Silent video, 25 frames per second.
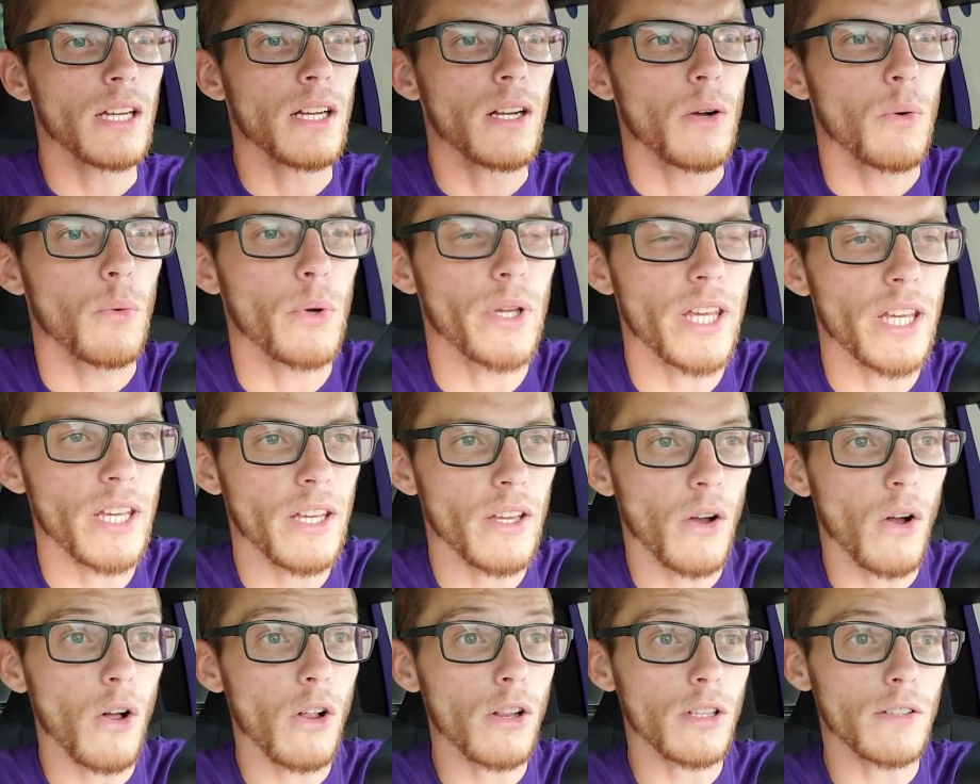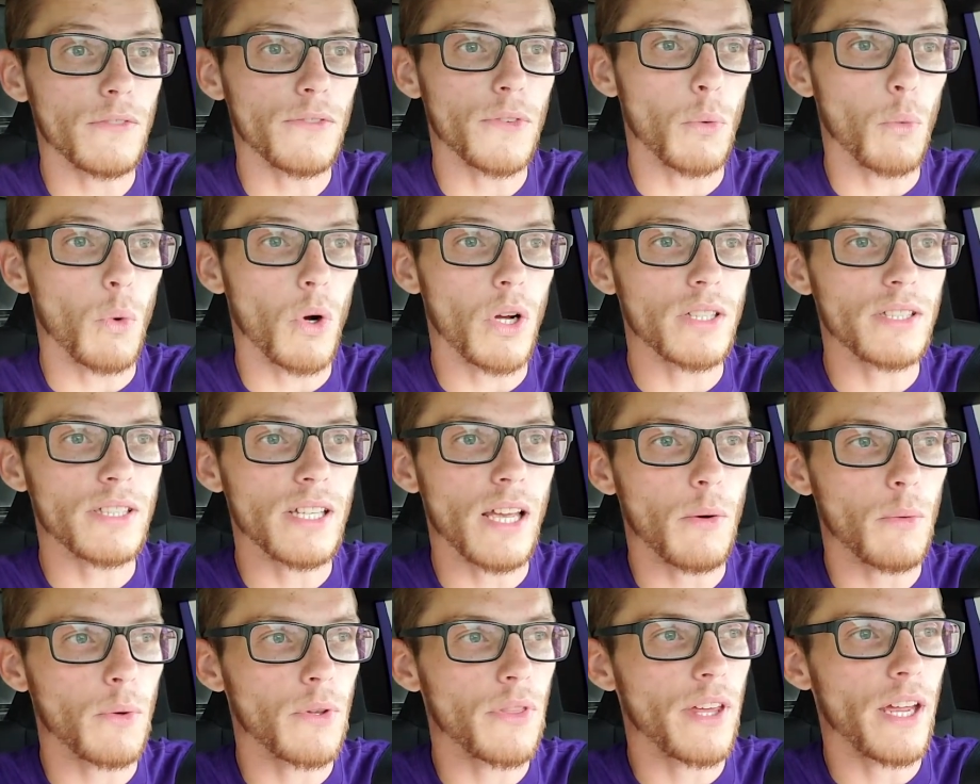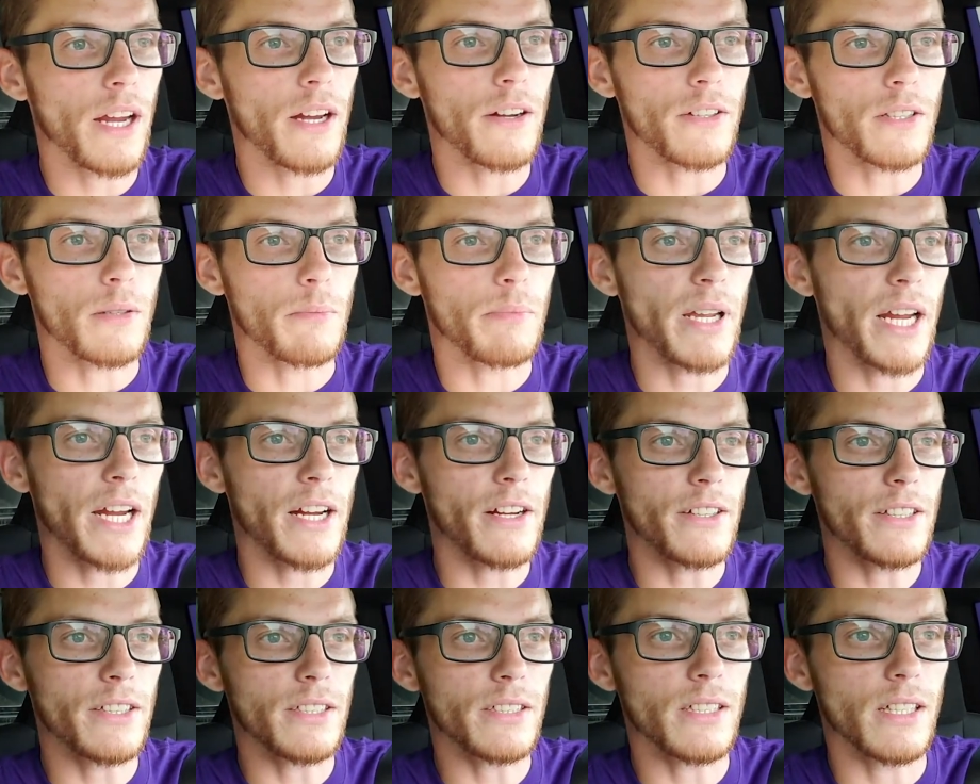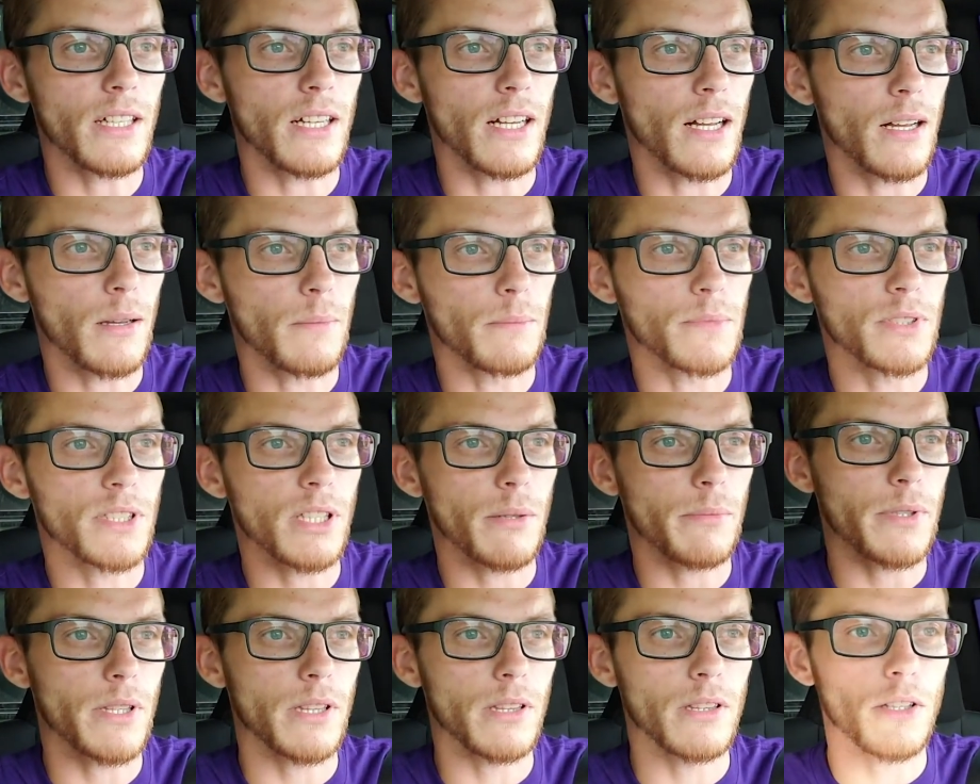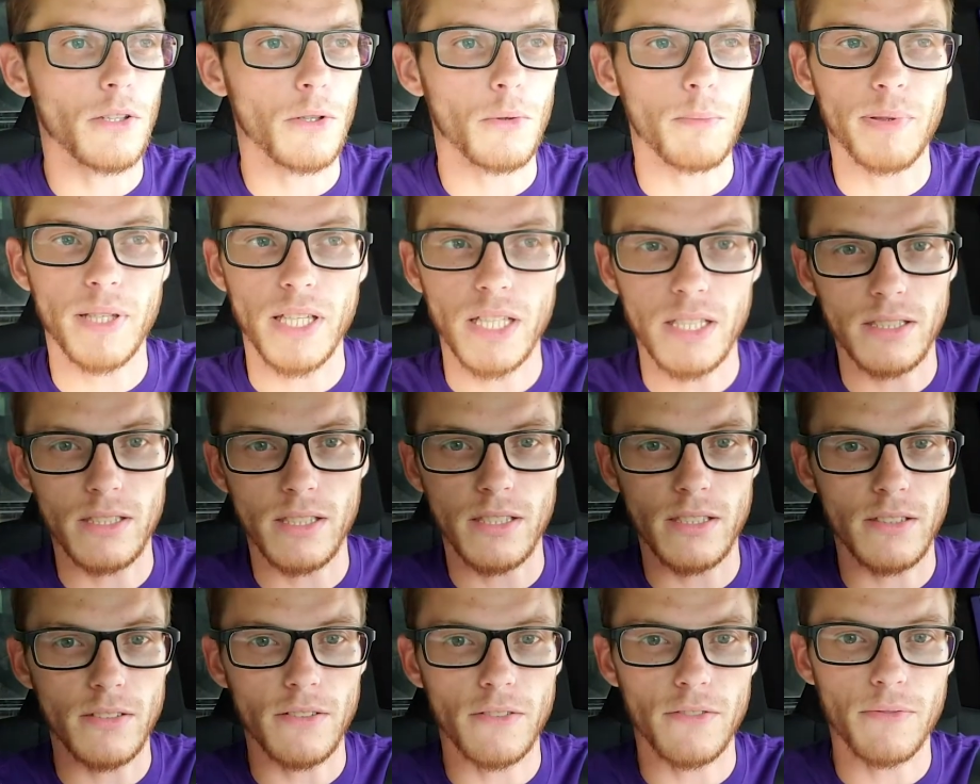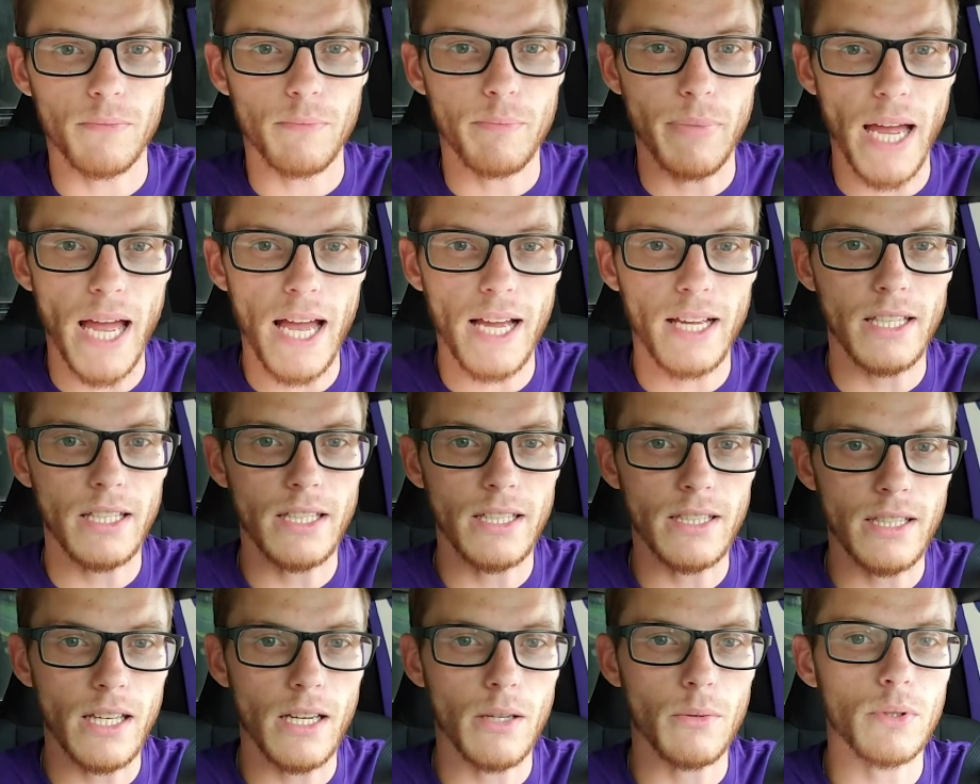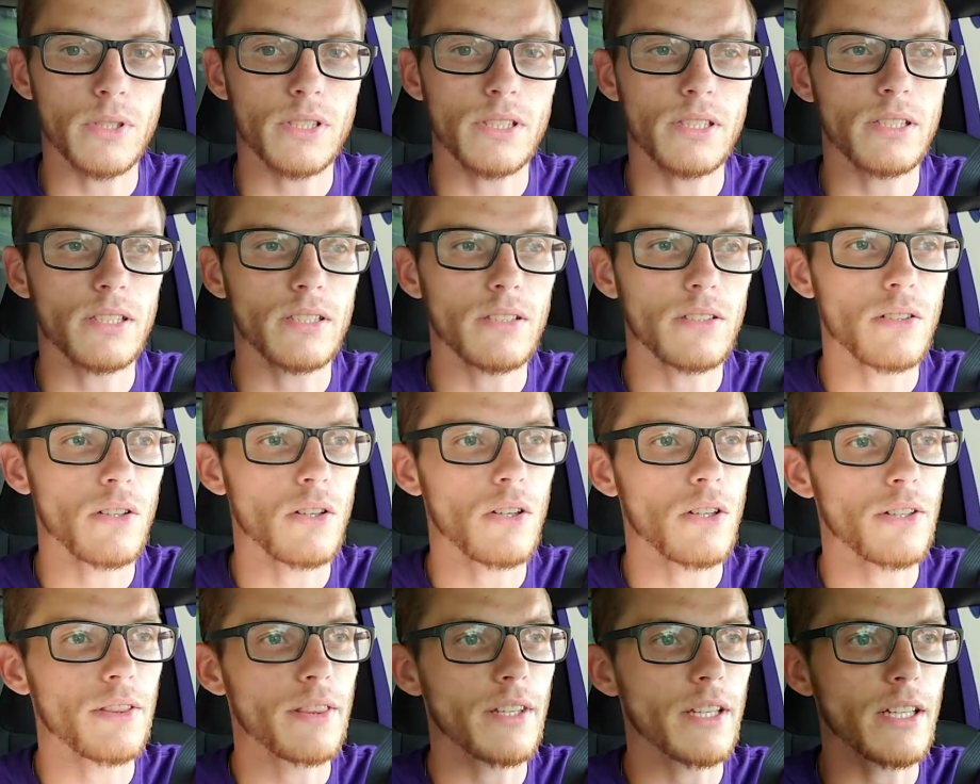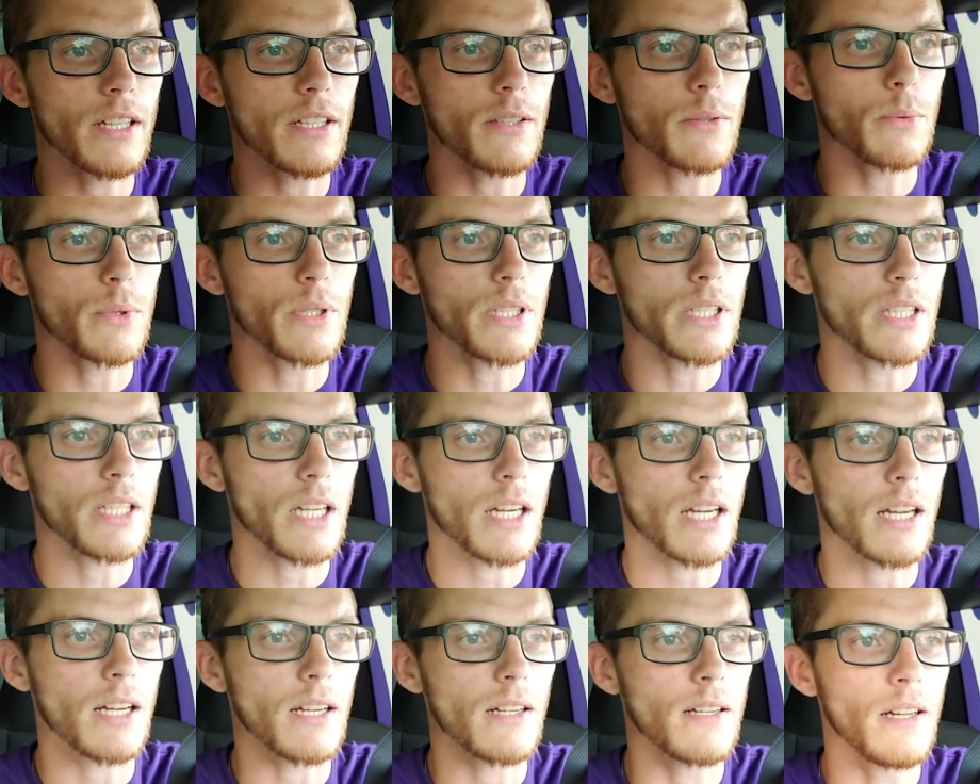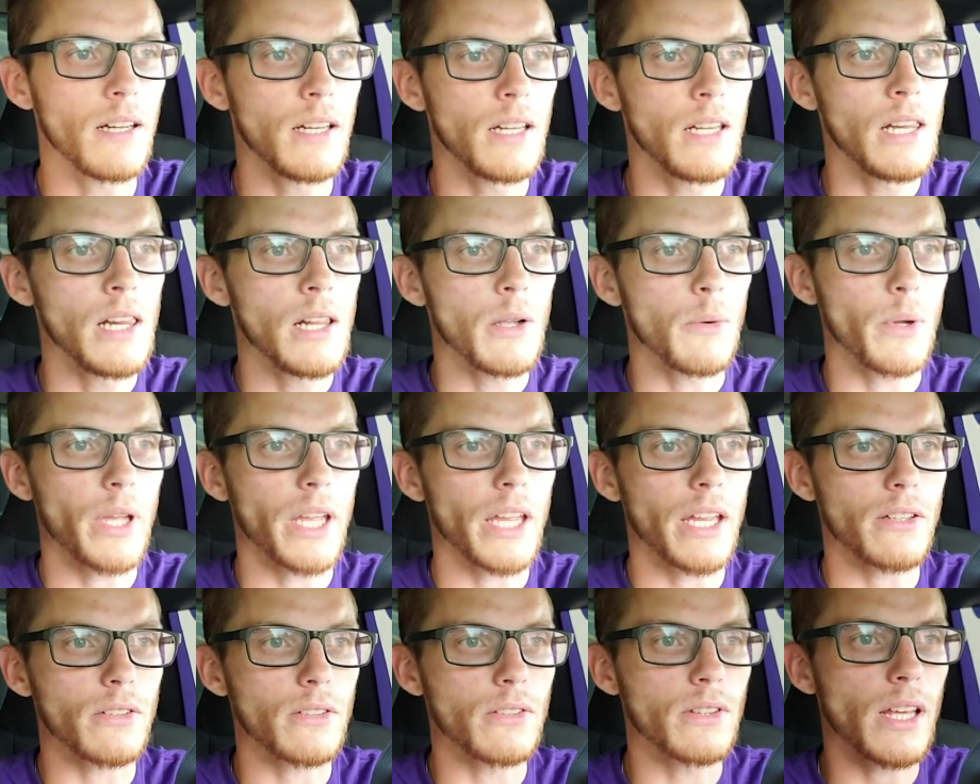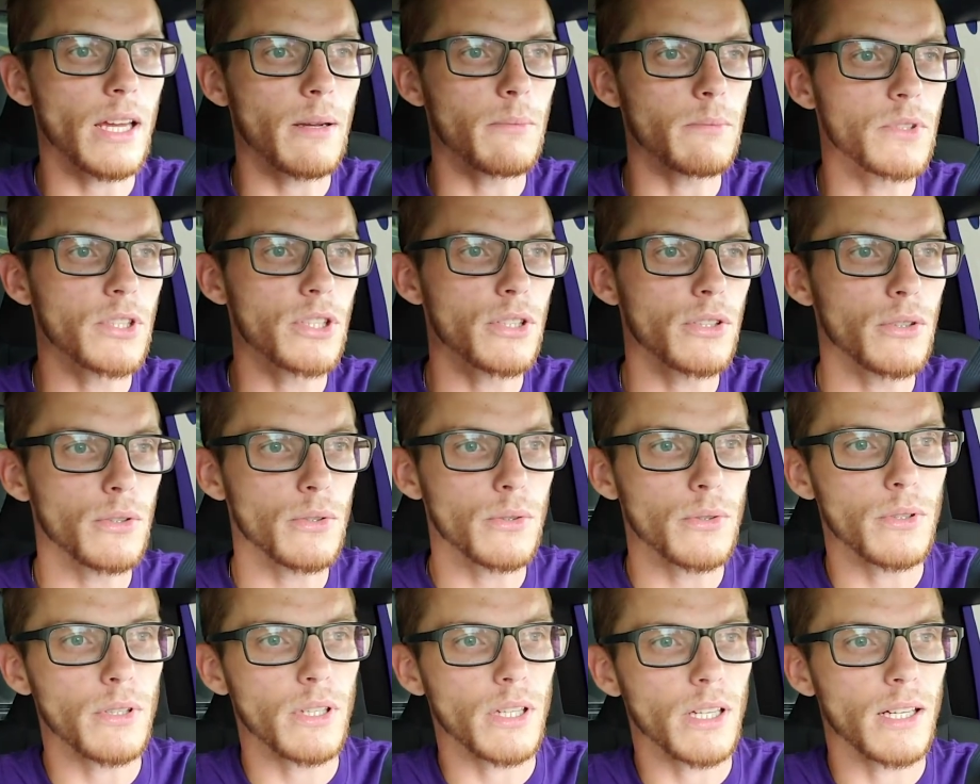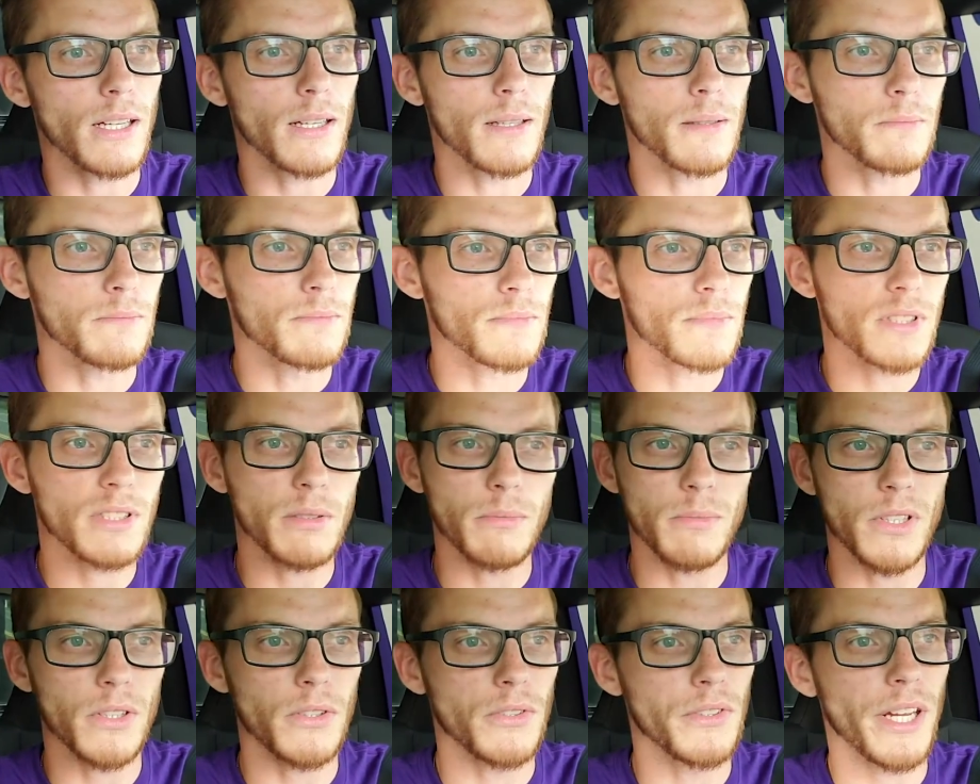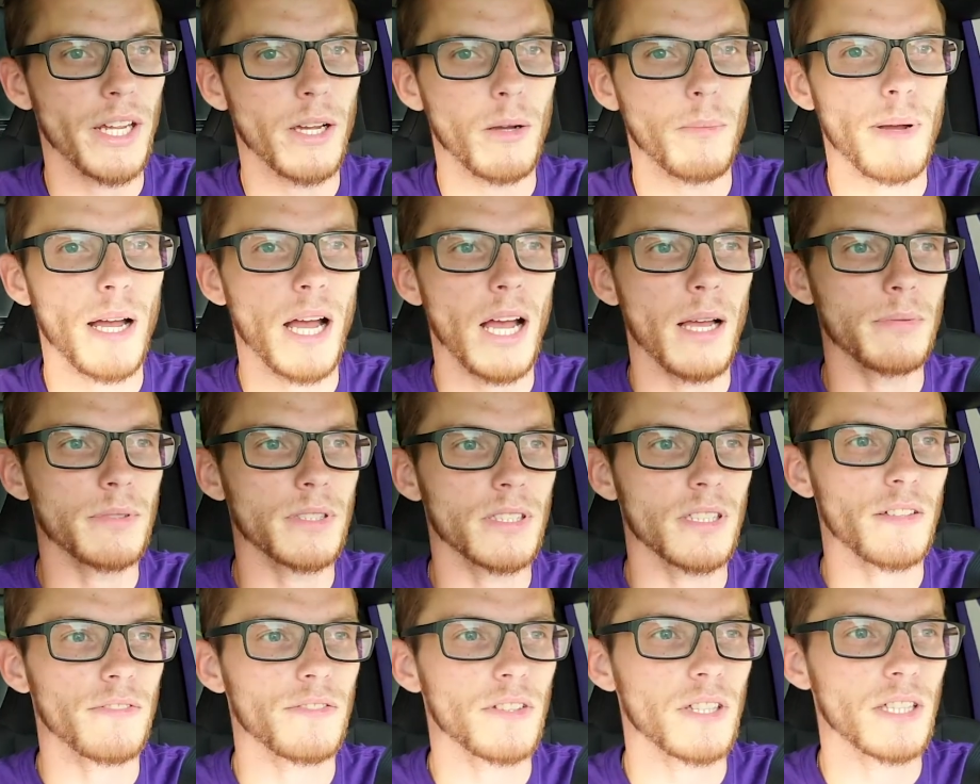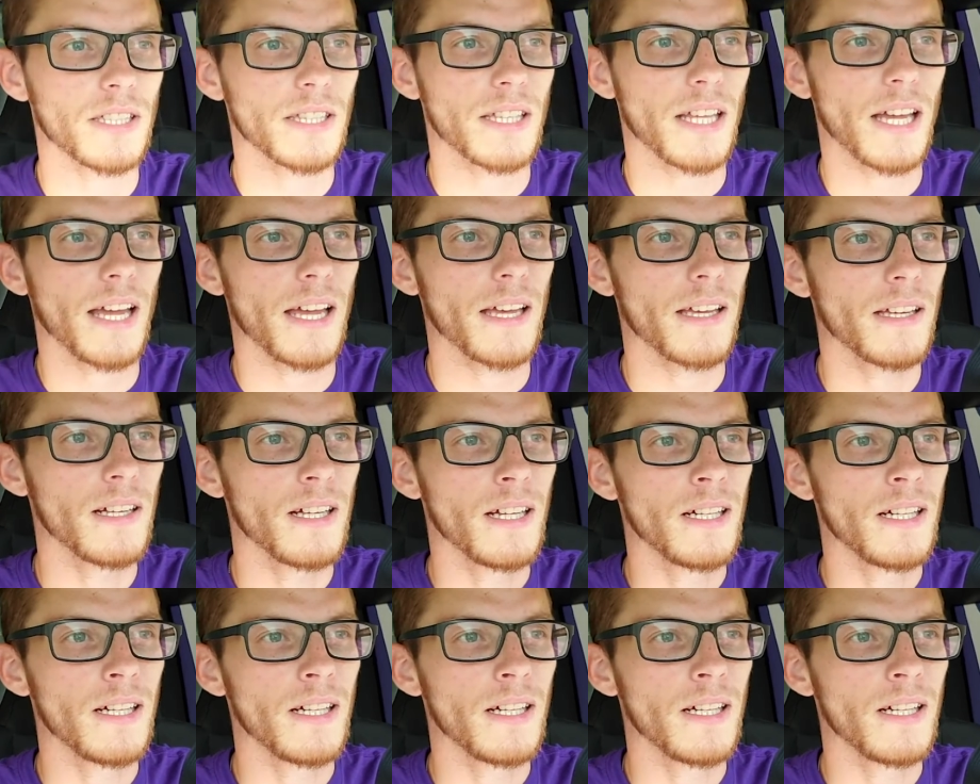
We hit all of the ones that were there and apparent. Some of the little pieces of backing that were still on there, we handled them too. Some little nail pops, stuff like that.